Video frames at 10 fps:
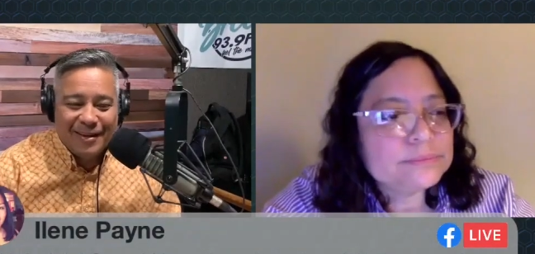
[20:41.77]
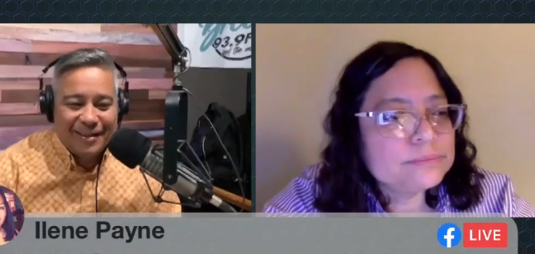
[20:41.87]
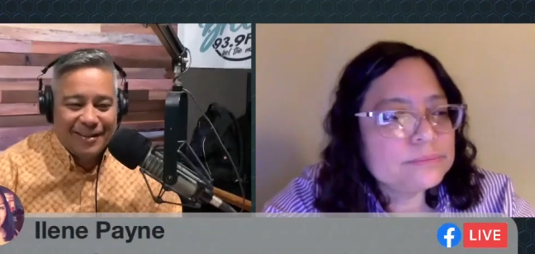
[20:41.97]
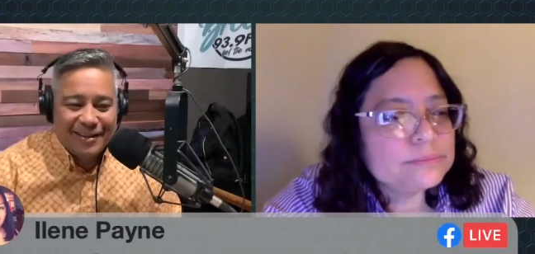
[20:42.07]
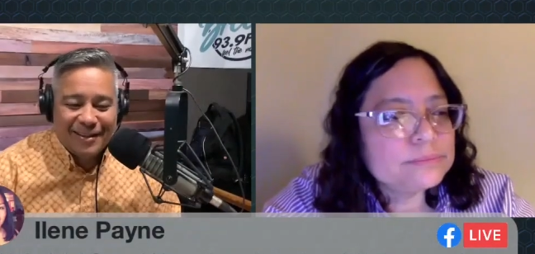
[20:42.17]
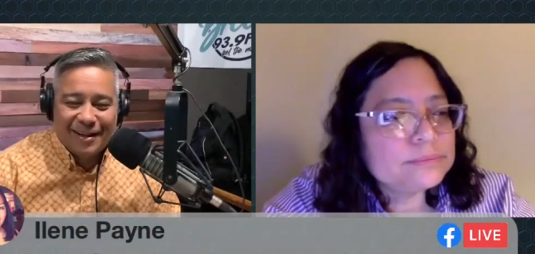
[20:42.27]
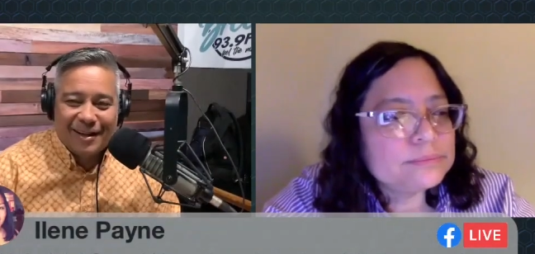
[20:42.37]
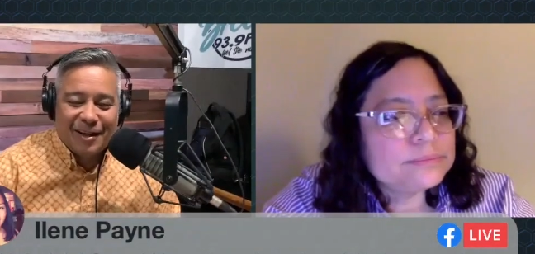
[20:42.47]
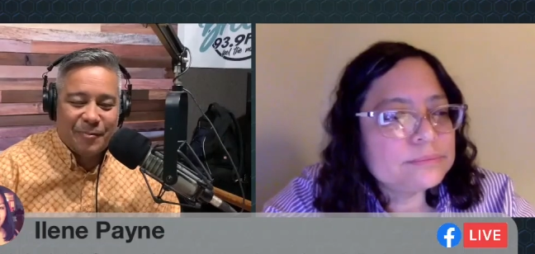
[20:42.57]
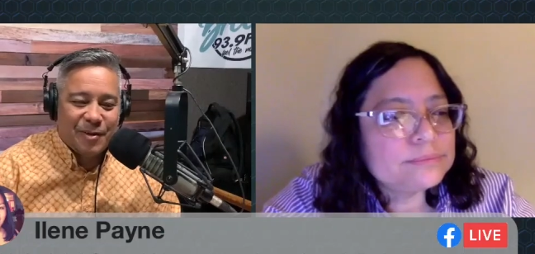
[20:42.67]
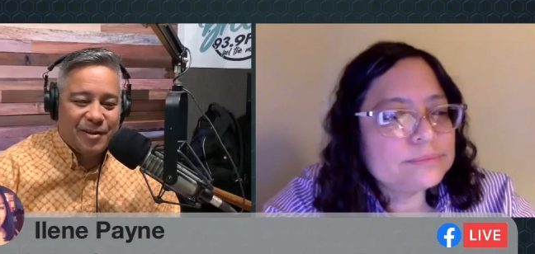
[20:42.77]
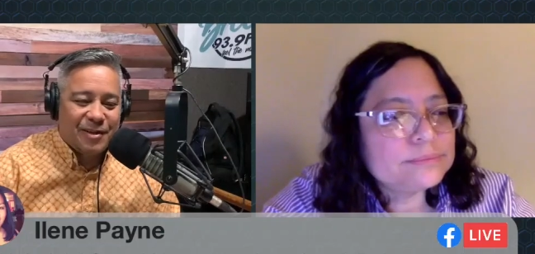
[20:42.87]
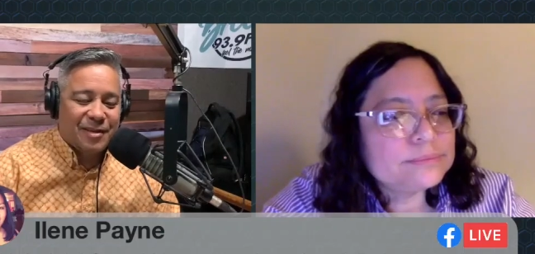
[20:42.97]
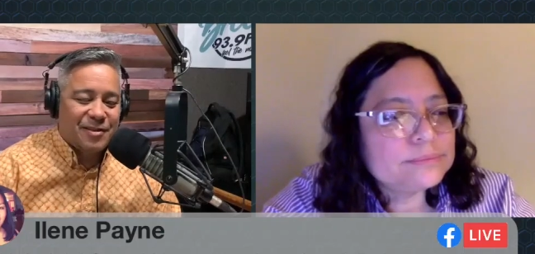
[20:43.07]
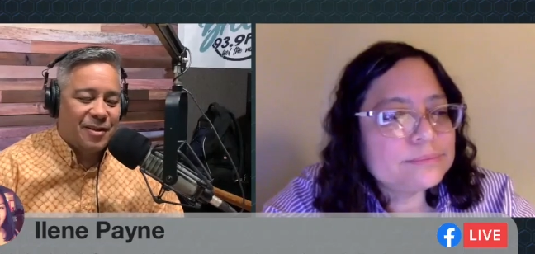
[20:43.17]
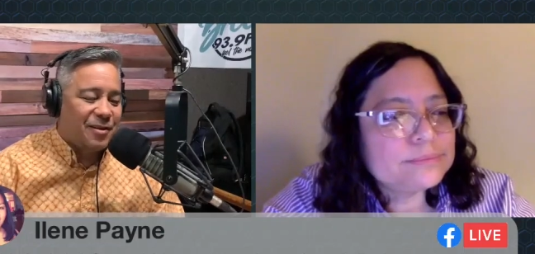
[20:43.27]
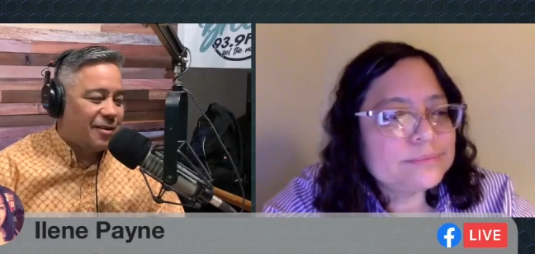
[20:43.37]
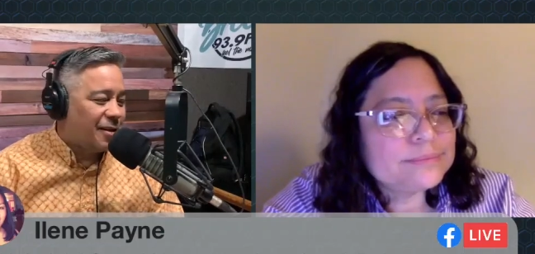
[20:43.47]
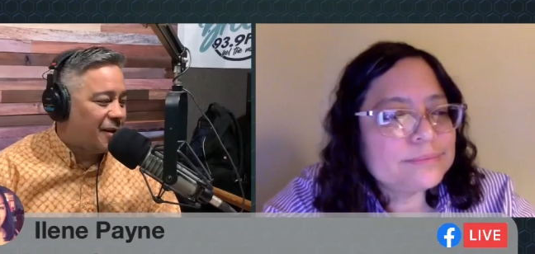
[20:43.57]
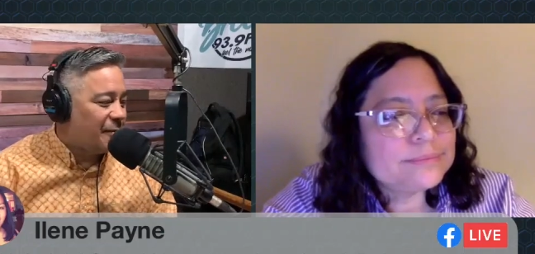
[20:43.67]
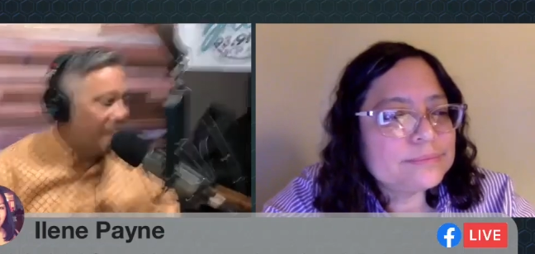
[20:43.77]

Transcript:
Speaker 1: Uh, but yeah, Senator, your comment.